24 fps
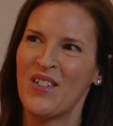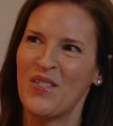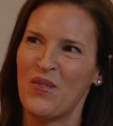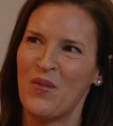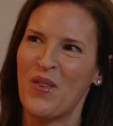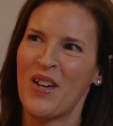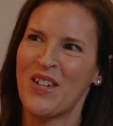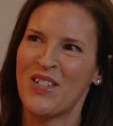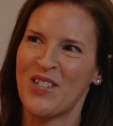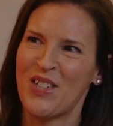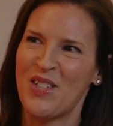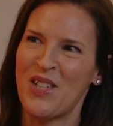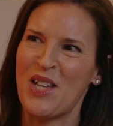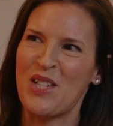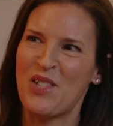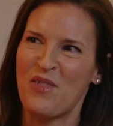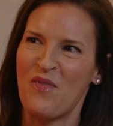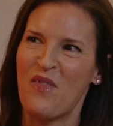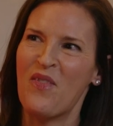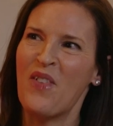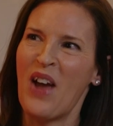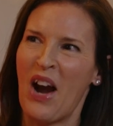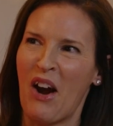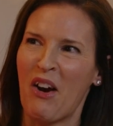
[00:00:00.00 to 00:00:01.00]
which is this
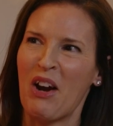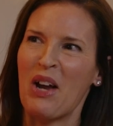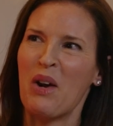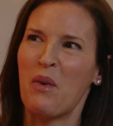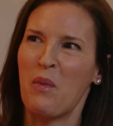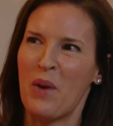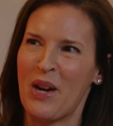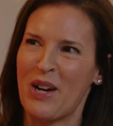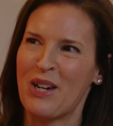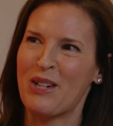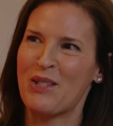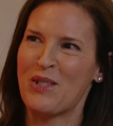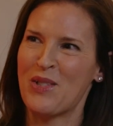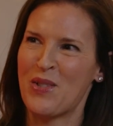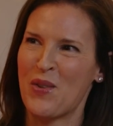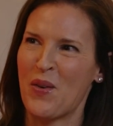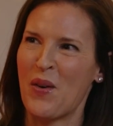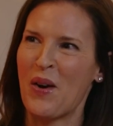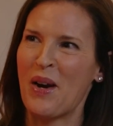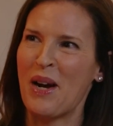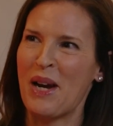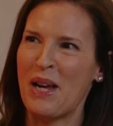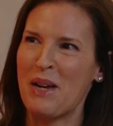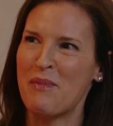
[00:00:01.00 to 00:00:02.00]
very weird
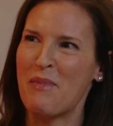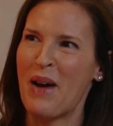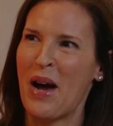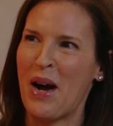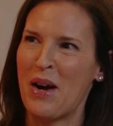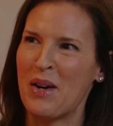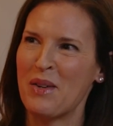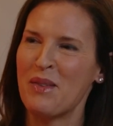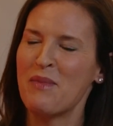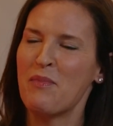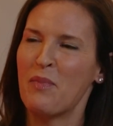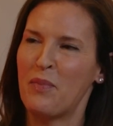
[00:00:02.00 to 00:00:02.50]
story about